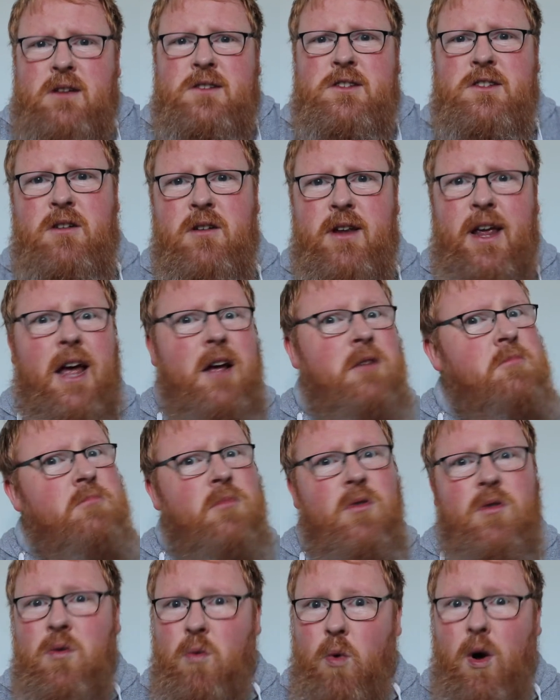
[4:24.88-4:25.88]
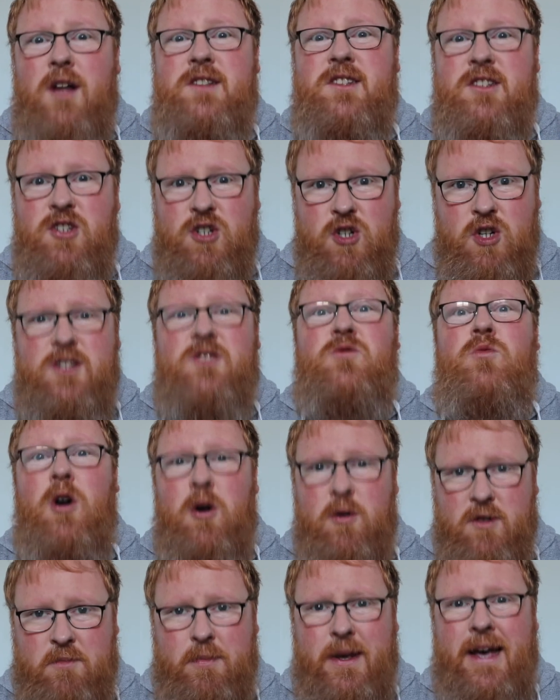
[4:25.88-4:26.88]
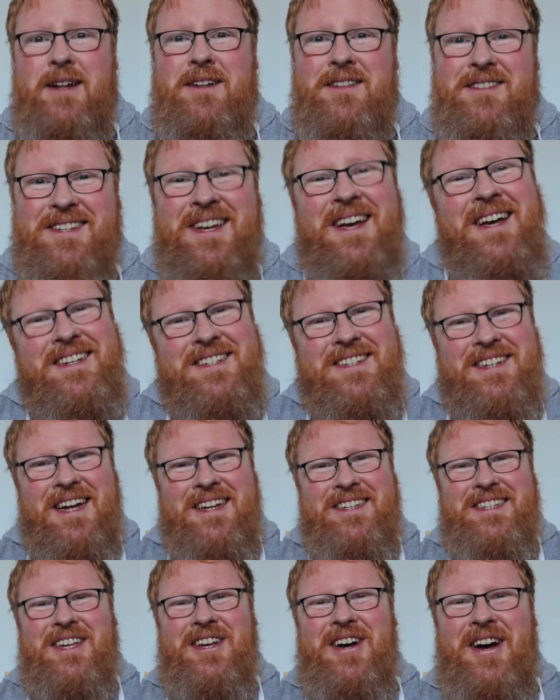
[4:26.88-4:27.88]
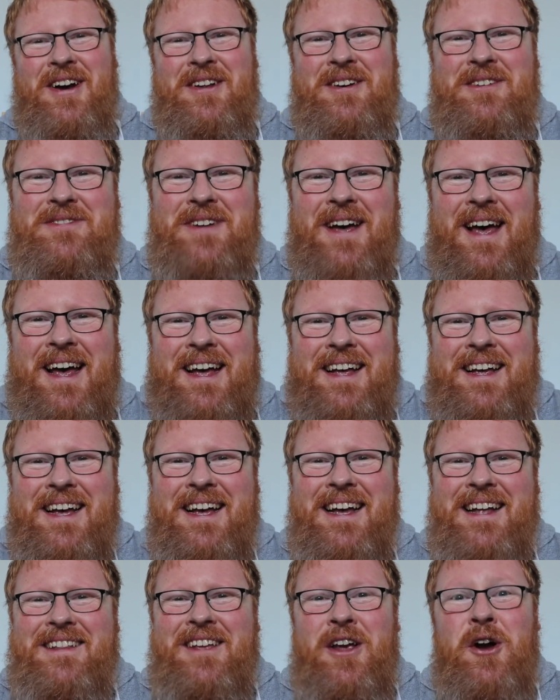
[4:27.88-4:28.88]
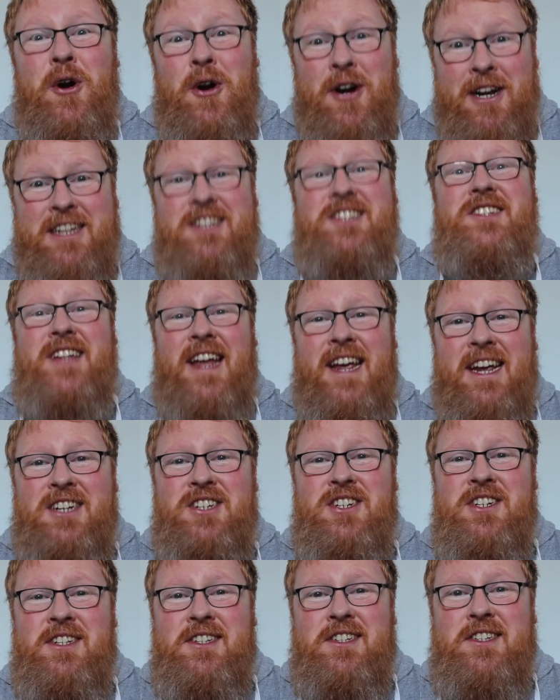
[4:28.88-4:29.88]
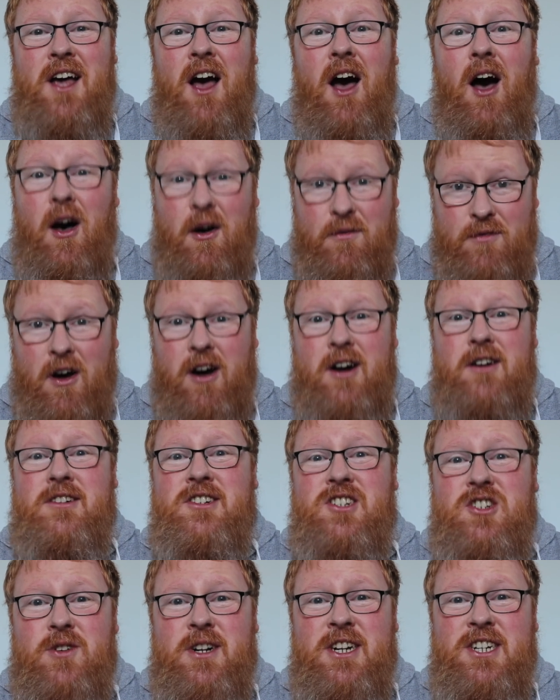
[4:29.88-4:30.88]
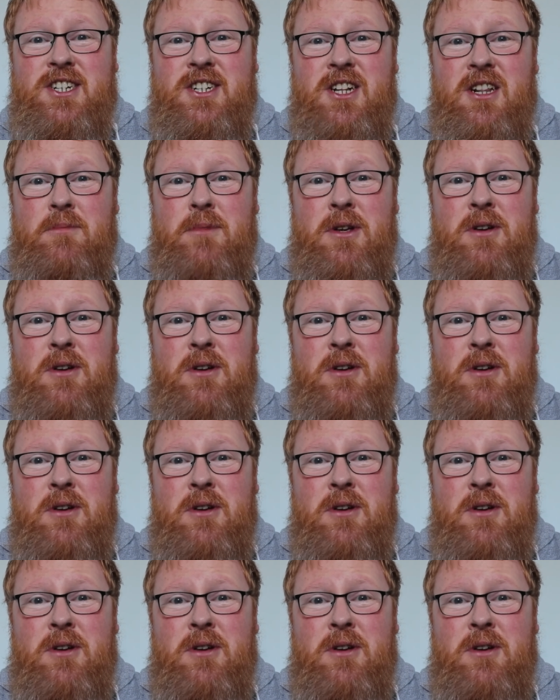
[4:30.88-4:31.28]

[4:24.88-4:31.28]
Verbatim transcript: So yeah, wasn't just rose petals. So that's kind of the early stages of Irish traditional